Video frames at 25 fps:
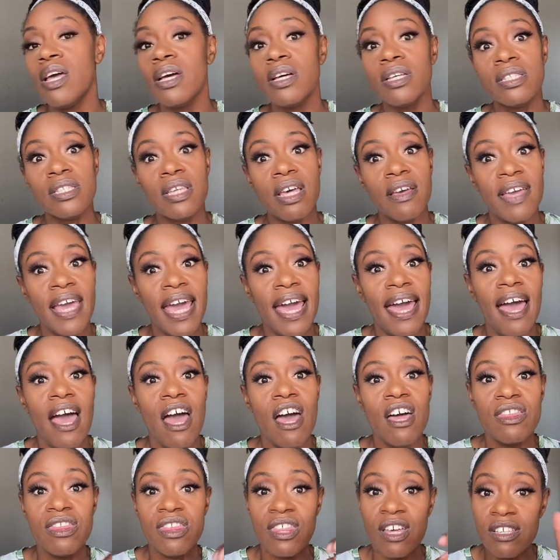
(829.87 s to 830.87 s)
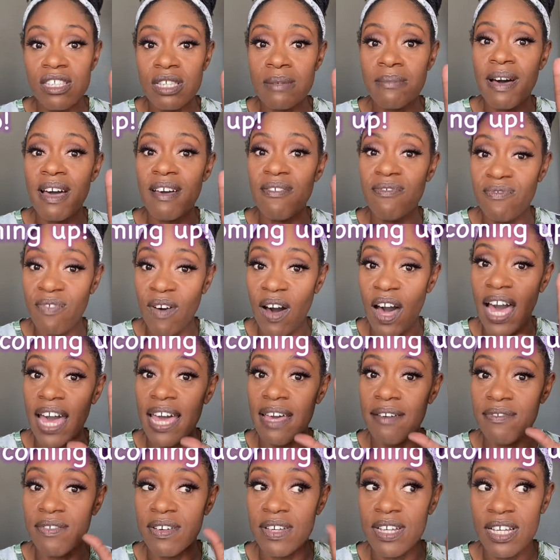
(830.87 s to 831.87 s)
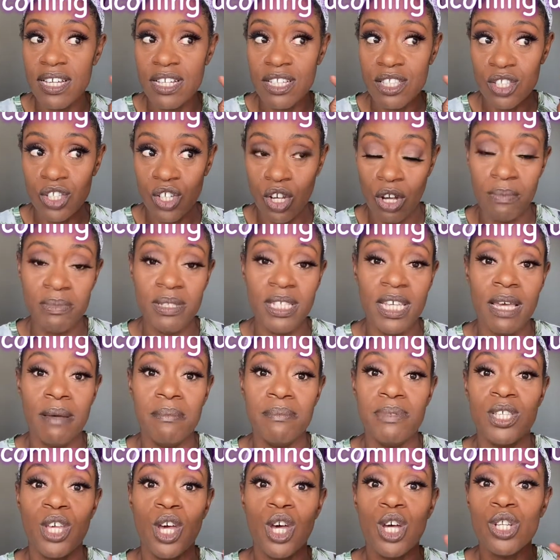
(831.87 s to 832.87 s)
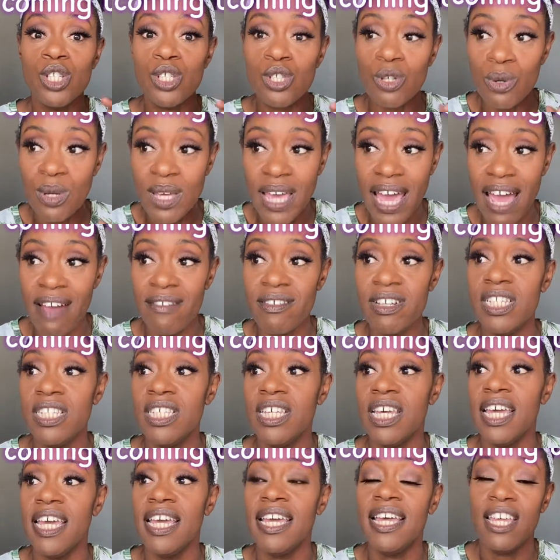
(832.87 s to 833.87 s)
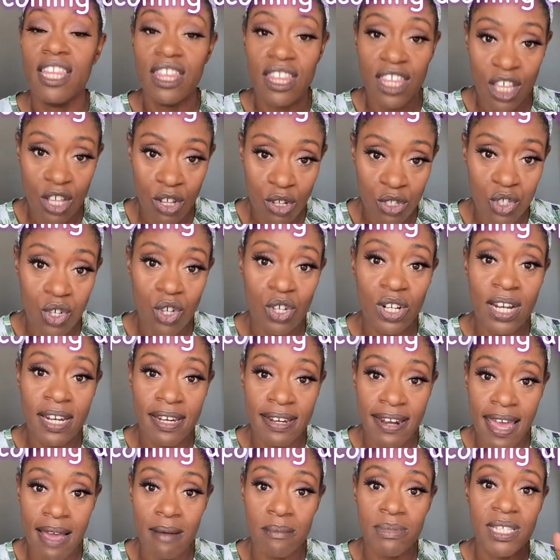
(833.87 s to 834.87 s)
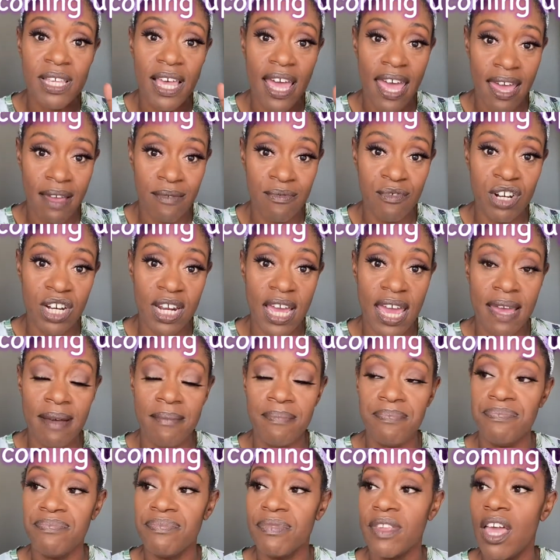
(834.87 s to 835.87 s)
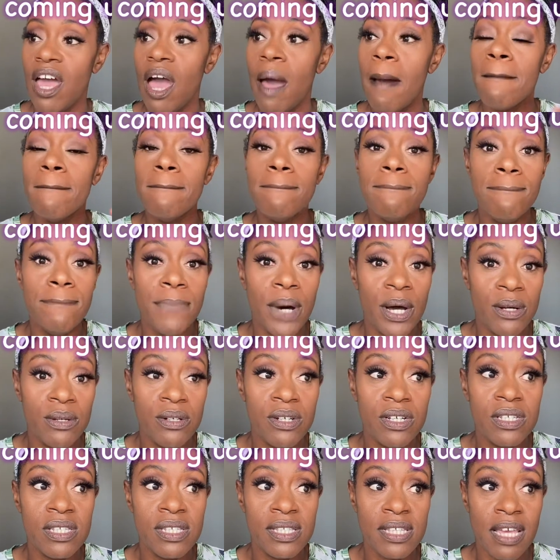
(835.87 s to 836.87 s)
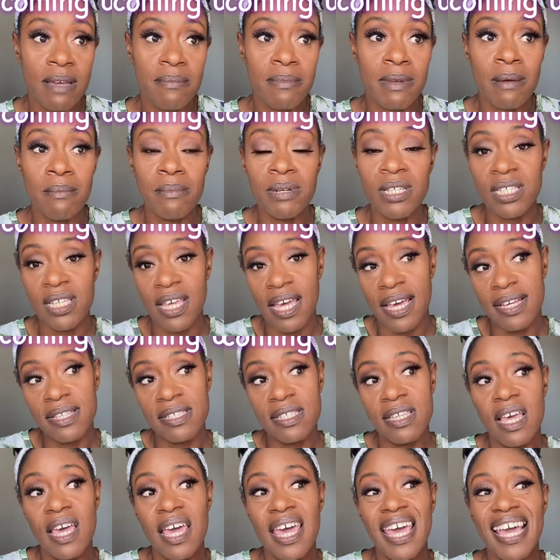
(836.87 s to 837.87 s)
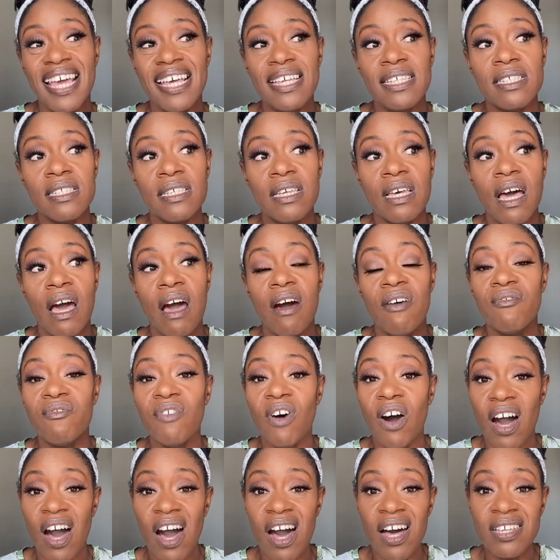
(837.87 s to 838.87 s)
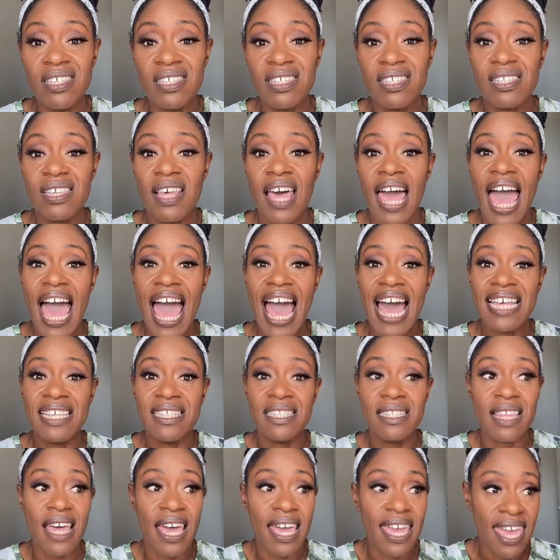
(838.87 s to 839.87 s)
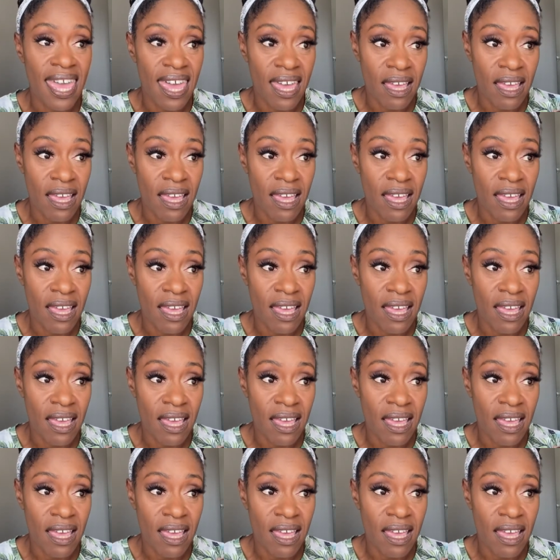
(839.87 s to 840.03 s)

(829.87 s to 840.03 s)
So yeah, those are my 5 top tips to guarantee that your toddler naps every day. Bonus tip number 6 is for us as their